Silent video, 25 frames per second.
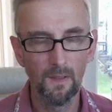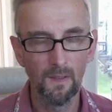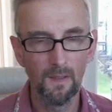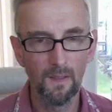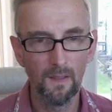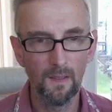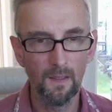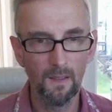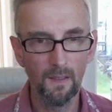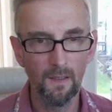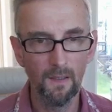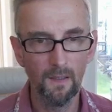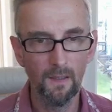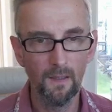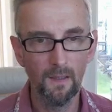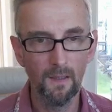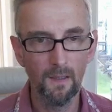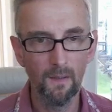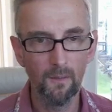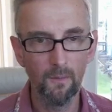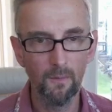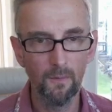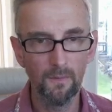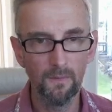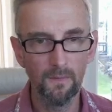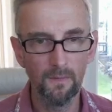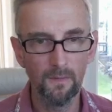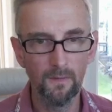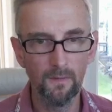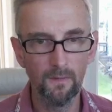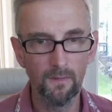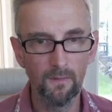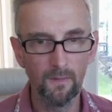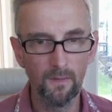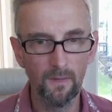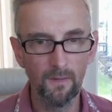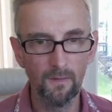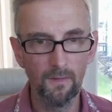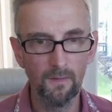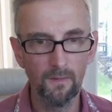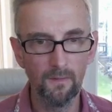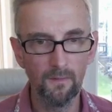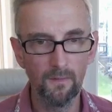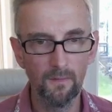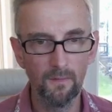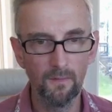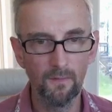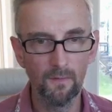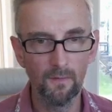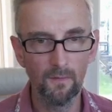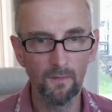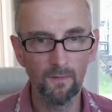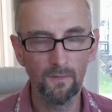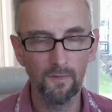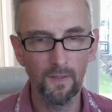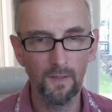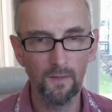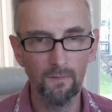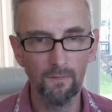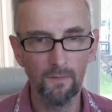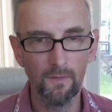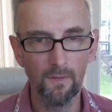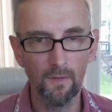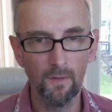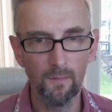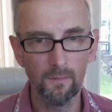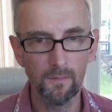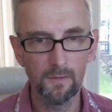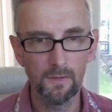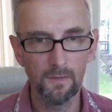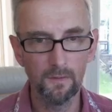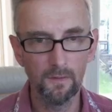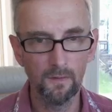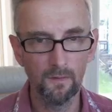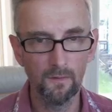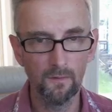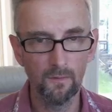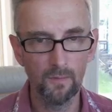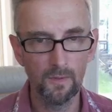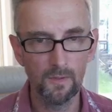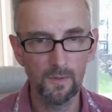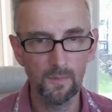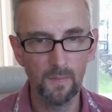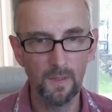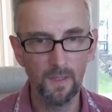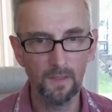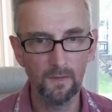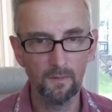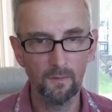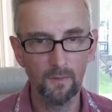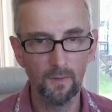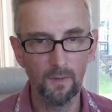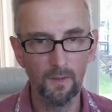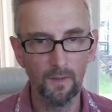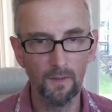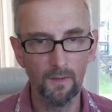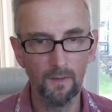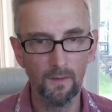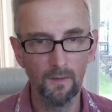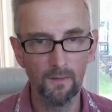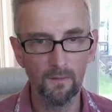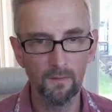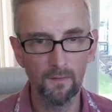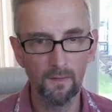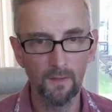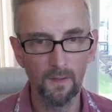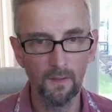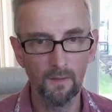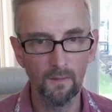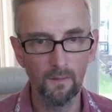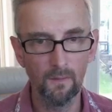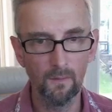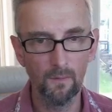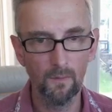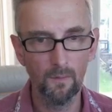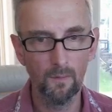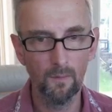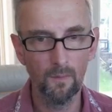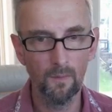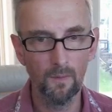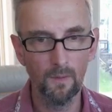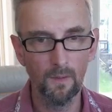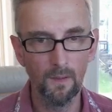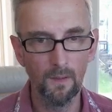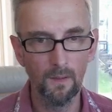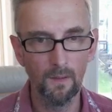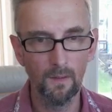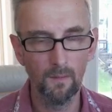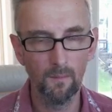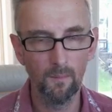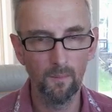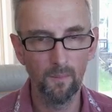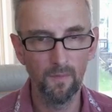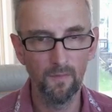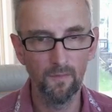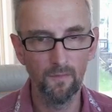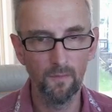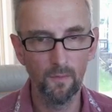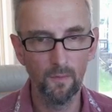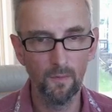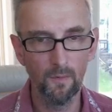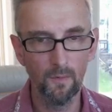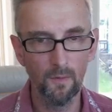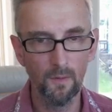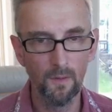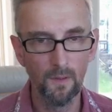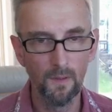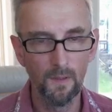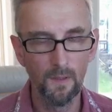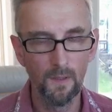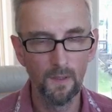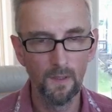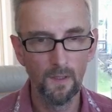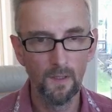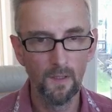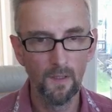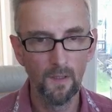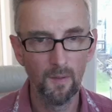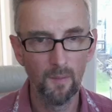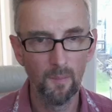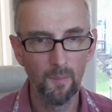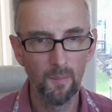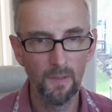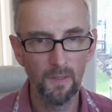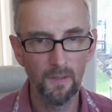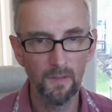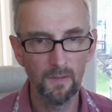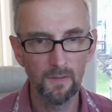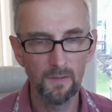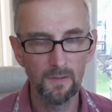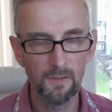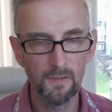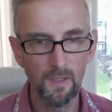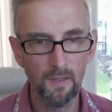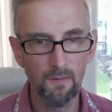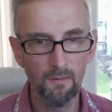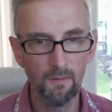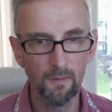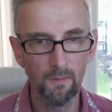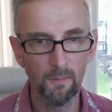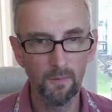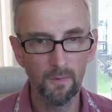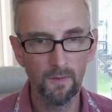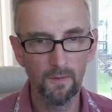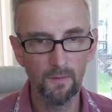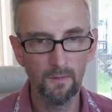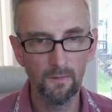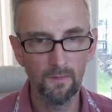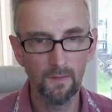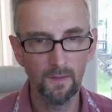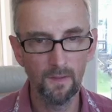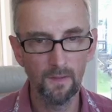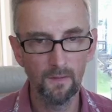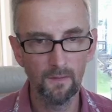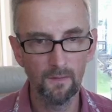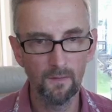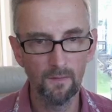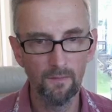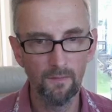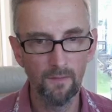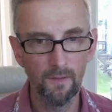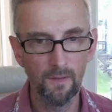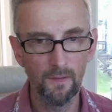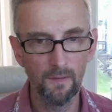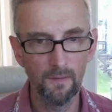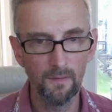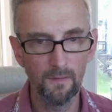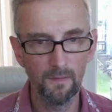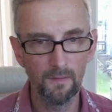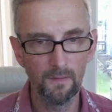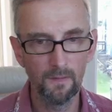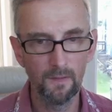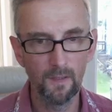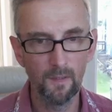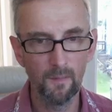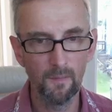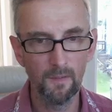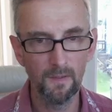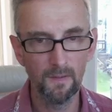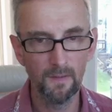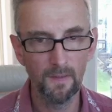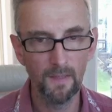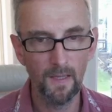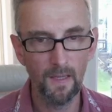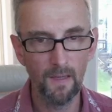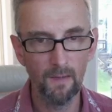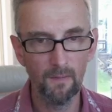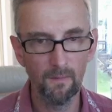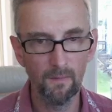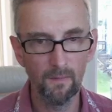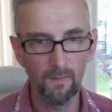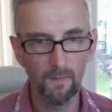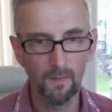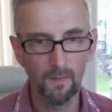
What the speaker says: I would. This is a sort of safety option. You can switch back to RTL before, but generally with these things, I find coming down